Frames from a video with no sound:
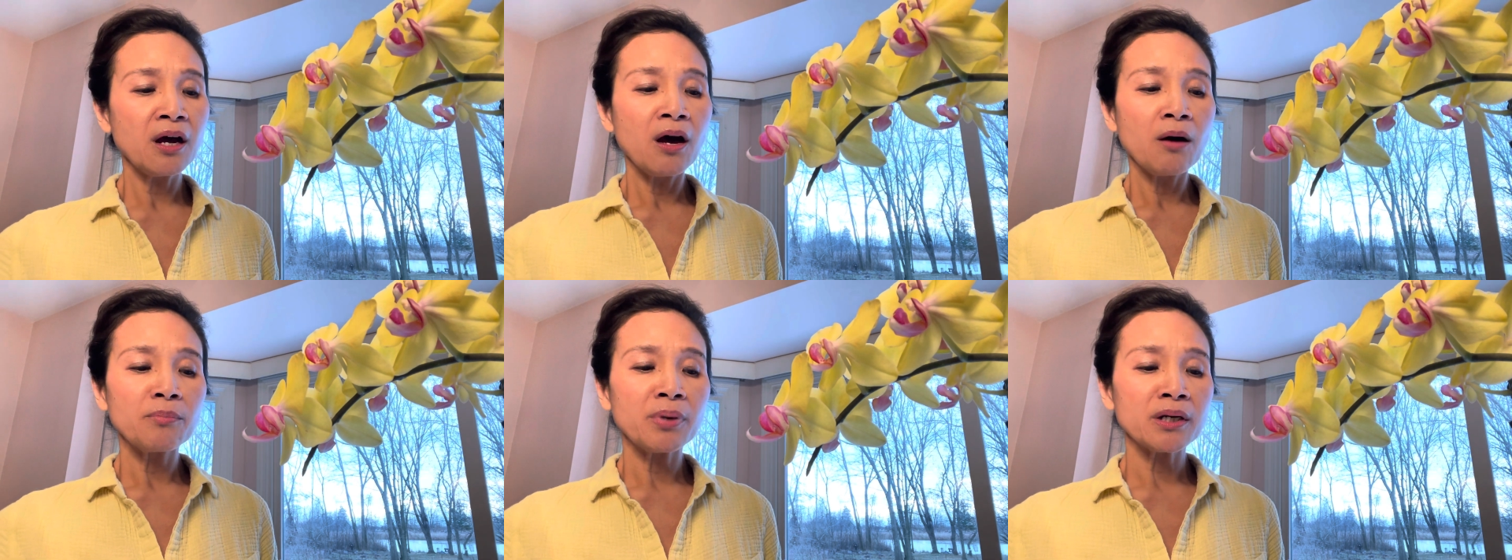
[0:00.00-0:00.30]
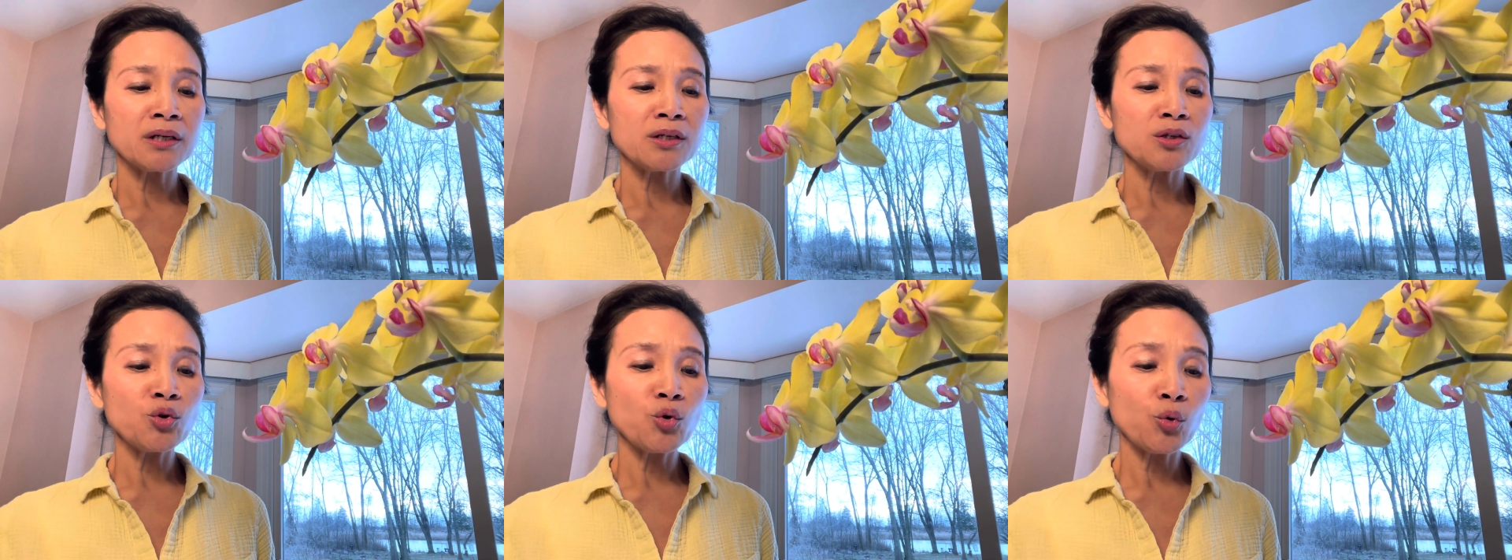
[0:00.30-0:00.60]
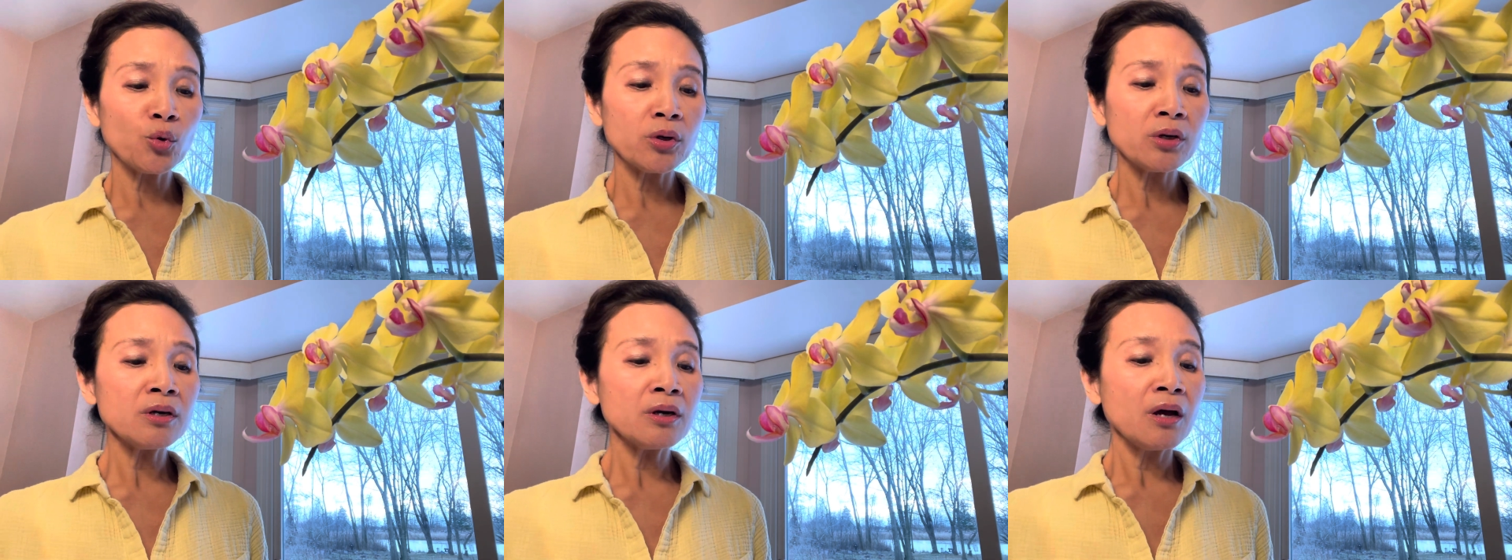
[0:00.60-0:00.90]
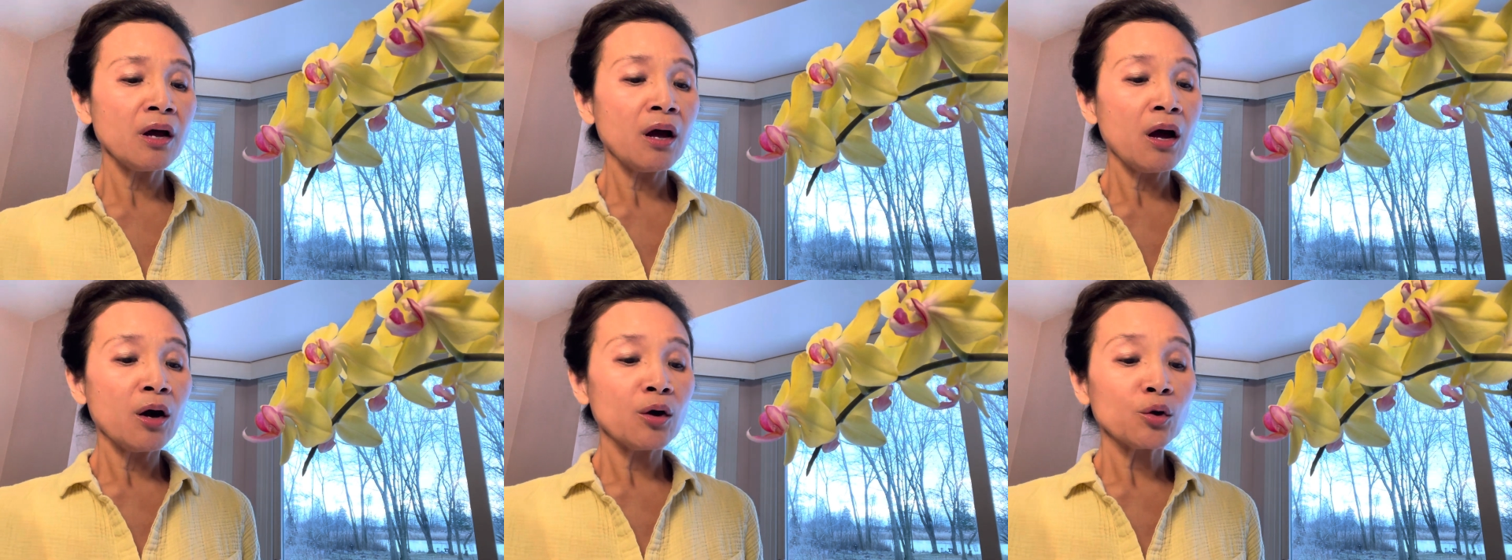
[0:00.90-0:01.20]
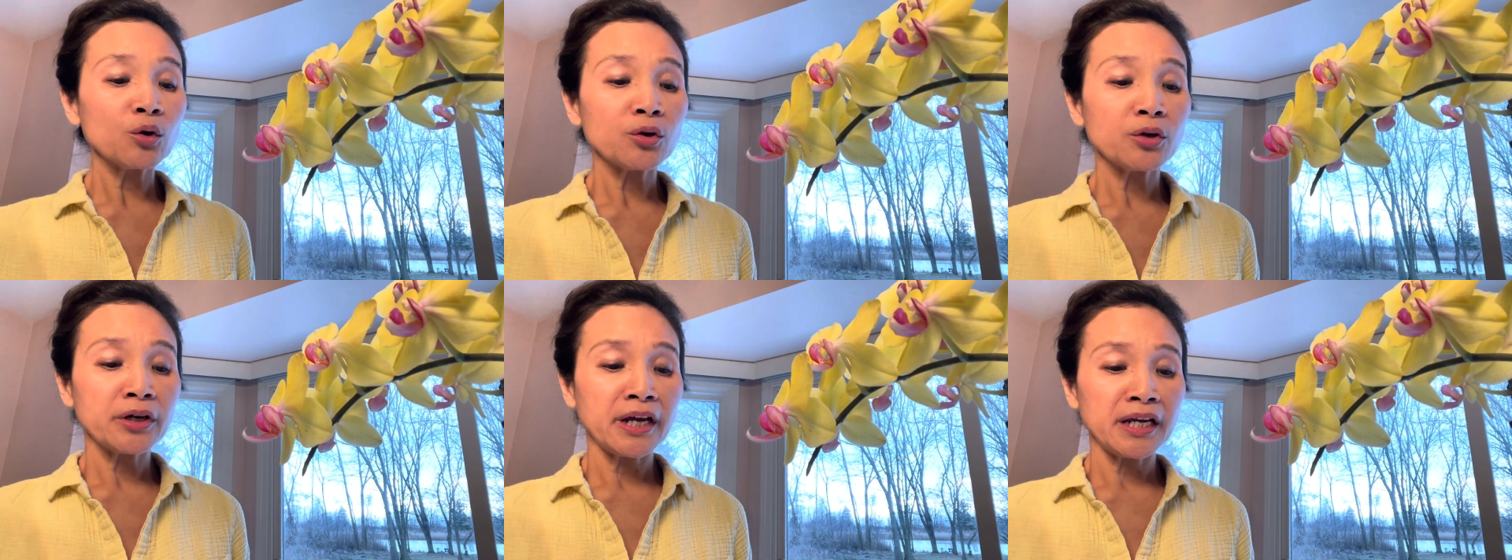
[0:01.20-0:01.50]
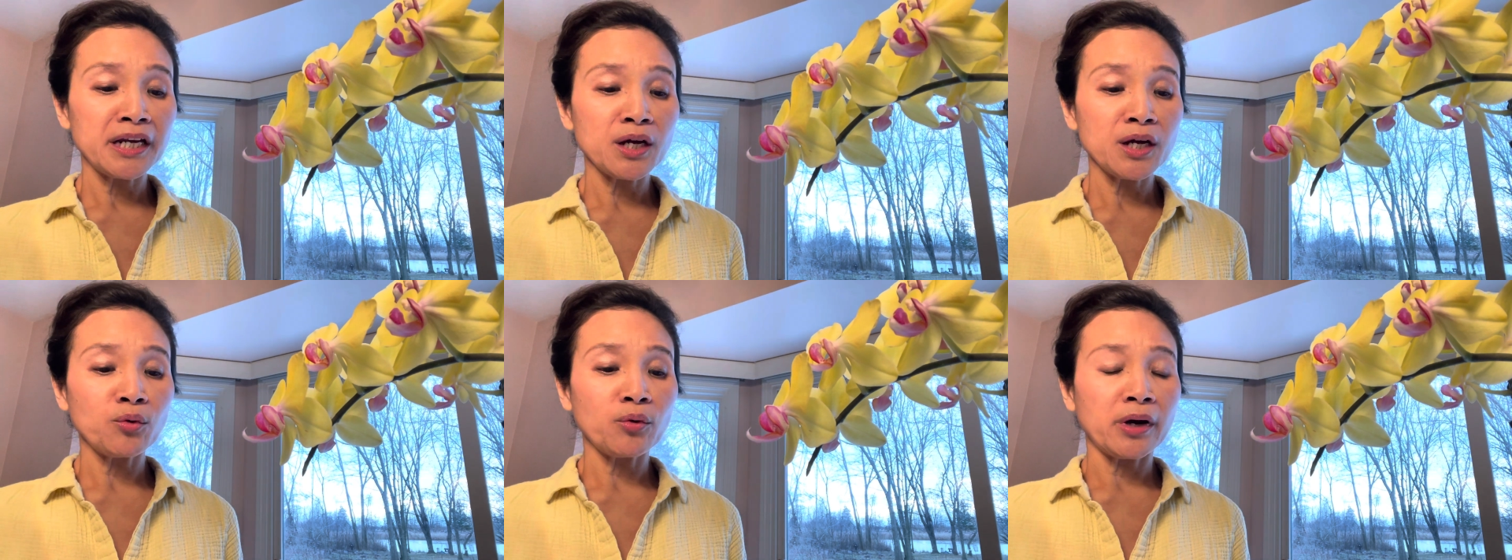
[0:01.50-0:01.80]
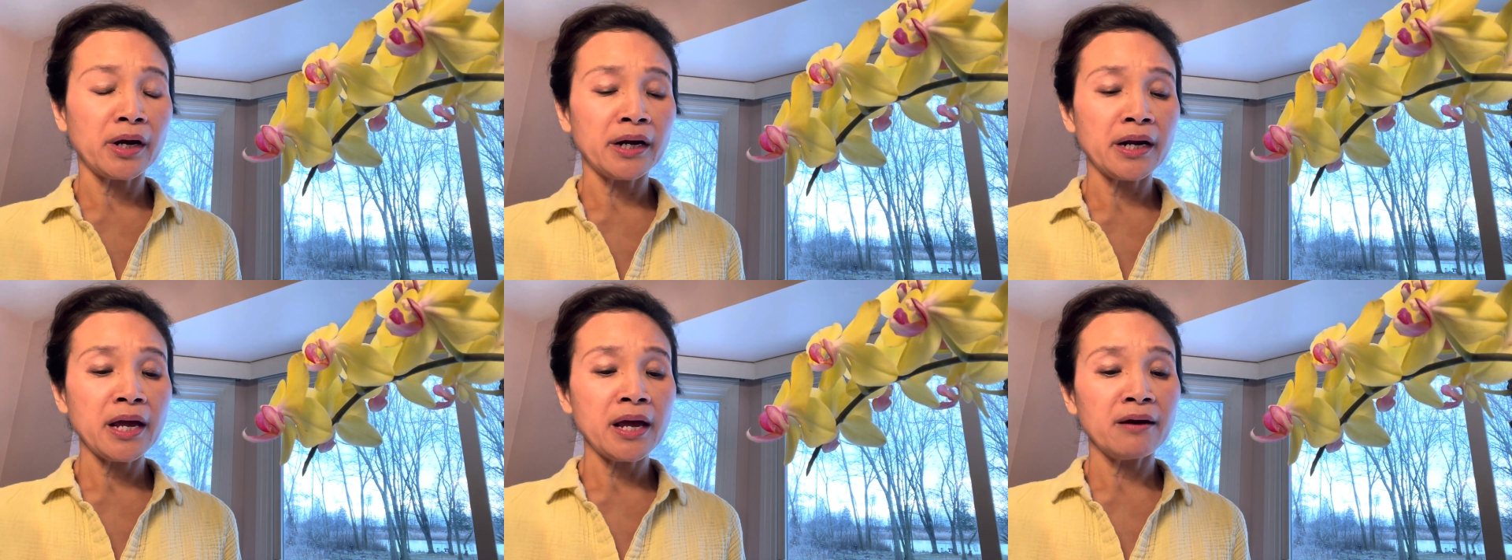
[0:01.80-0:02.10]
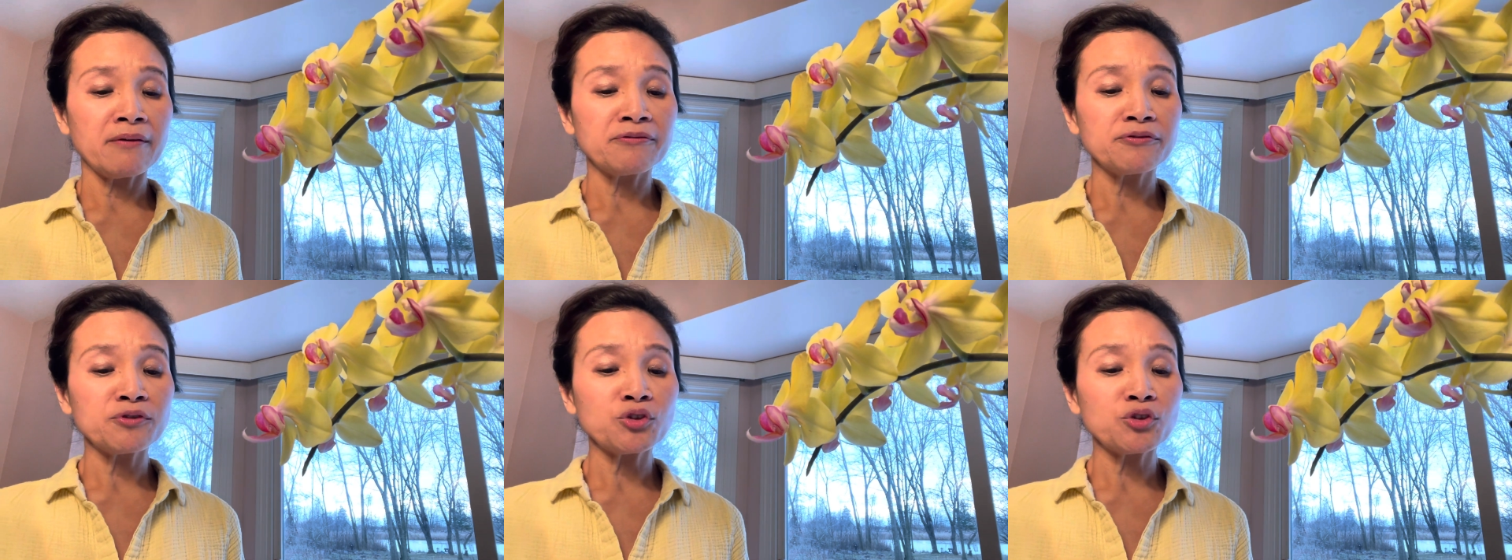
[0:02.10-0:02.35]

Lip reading: but nor could anyone have